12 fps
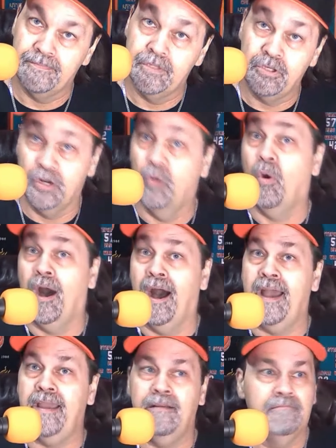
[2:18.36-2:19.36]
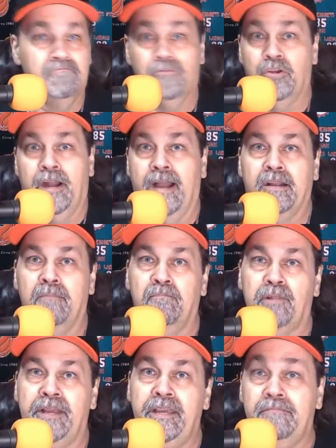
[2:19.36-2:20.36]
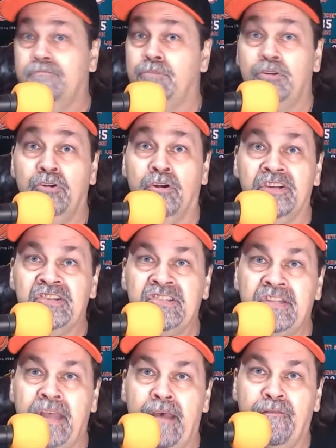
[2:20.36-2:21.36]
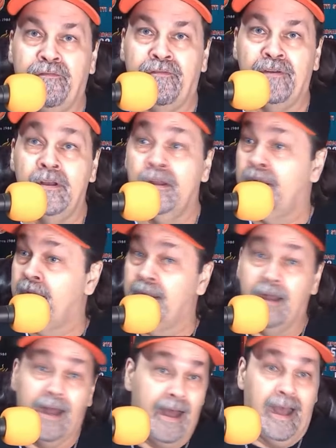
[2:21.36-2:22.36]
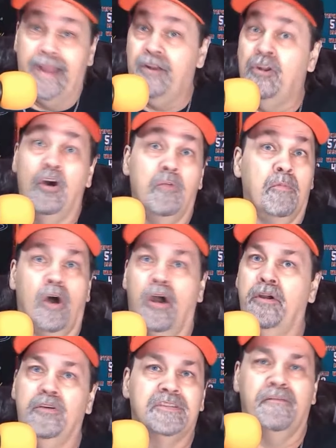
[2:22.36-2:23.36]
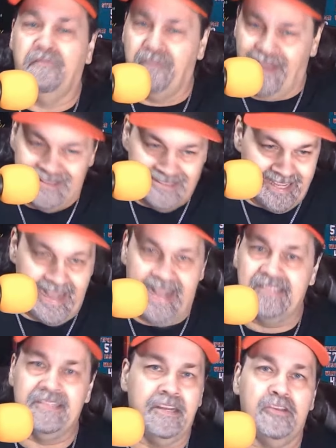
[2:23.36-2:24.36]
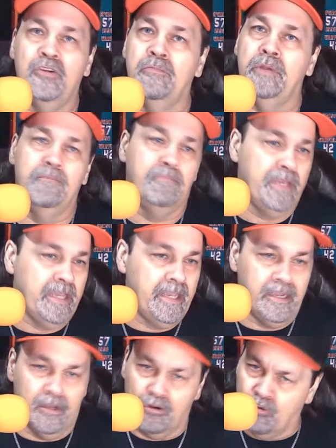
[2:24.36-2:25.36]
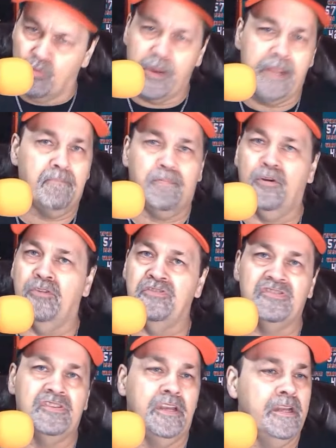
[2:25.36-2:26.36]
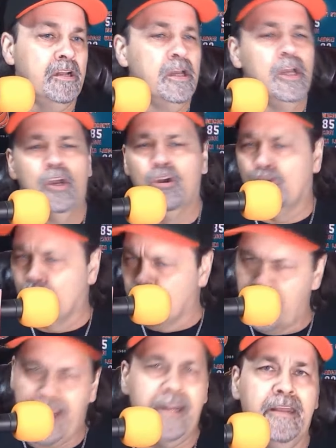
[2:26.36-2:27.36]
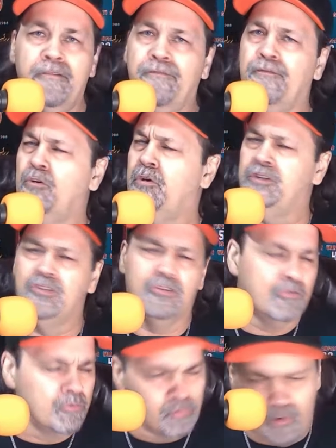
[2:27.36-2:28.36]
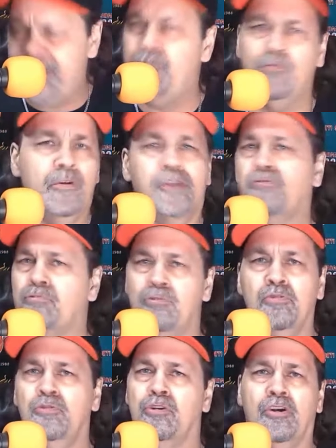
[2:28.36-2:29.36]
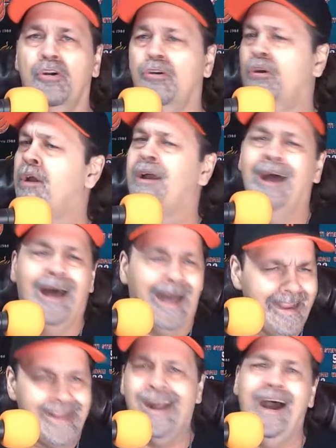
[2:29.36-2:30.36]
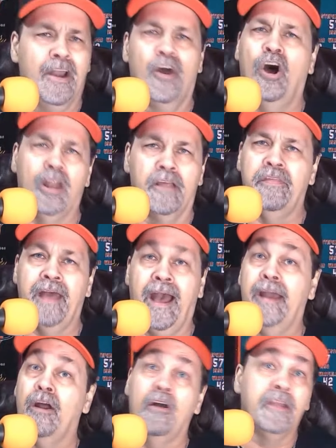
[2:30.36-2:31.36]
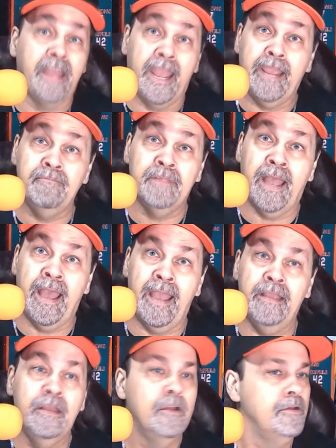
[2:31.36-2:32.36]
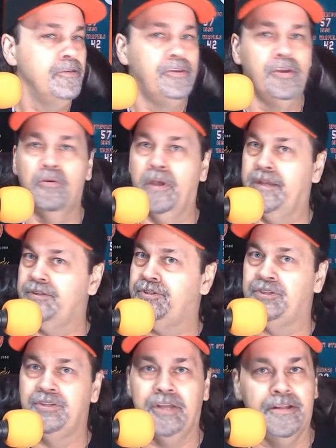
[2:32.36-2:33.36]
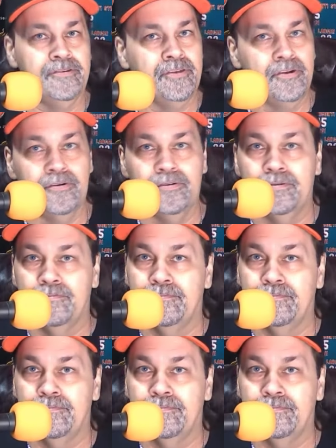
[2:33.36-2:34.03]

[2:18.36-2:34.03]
You know why? They're not complete. You're a stiff. I know Mario's a fantastic human being, a great person, great influence, great recruiter. I got all of that. On game day, you ain't shit, dude.